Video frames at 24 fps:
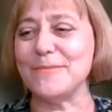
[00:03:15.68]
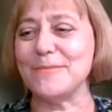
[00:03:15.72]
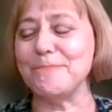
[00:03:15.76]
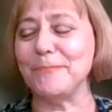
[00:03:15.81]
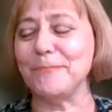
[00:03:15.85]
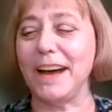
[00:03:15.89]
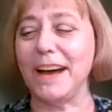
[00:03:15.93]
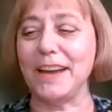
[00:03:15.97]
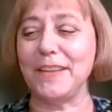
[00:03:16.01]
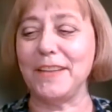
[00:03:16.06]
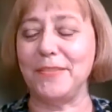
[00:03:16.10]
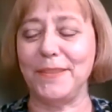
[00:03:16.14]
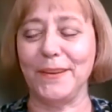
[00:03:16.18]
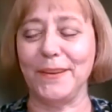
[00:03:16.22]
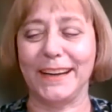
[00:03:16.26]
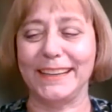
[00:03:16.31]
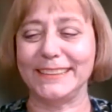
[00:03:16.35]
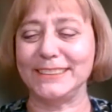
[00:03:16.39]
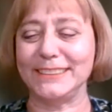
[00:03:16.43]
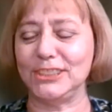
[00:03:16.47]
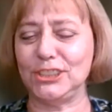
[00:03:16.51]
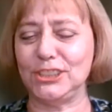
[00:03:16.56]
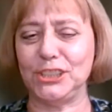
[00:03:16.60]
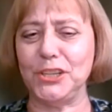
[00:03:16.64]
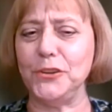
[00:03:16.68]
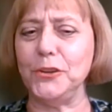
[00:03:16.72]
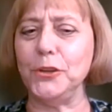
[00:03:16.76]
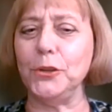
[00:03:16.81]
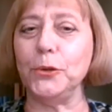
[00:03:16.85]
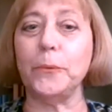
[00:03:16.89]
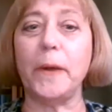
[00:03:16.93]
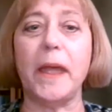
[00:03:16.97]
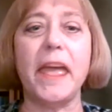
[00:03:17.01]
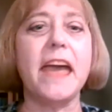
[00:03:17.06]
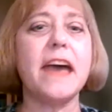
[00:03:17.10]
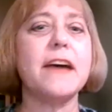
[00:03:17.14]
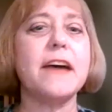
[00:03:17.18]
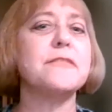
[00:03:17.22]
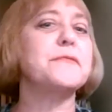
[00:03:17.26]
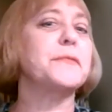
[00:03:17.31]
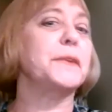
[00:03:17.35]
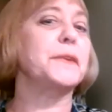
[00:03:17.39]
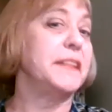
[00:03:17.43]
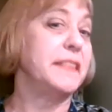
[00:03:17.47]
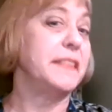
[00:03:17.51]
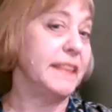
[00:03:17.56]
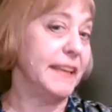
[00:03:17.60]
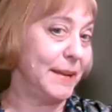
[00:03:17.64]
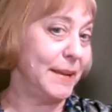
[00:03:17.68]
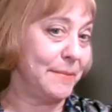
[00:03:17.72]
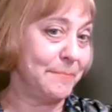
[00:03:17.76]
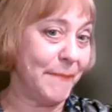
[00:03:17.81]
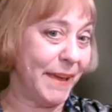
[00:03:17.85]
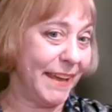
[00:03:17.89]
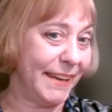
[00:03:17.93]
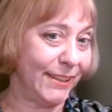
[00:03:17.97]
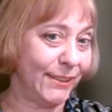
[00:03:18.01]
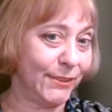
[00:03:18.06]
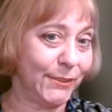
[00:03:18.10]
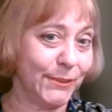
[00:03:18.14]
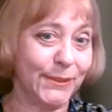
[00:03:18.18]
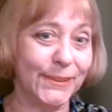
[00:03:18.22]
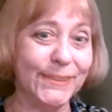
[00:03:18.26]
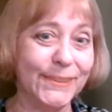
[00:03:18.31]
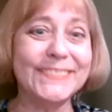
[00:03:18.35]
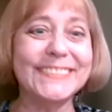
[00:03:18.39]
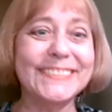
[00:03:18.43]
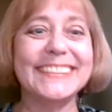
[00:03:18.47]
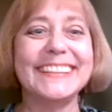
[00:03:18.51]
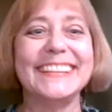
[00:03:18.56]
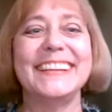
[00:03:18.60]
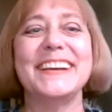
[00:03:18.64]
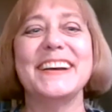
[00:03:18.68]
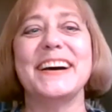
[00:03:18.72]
I thought she knew everything medical.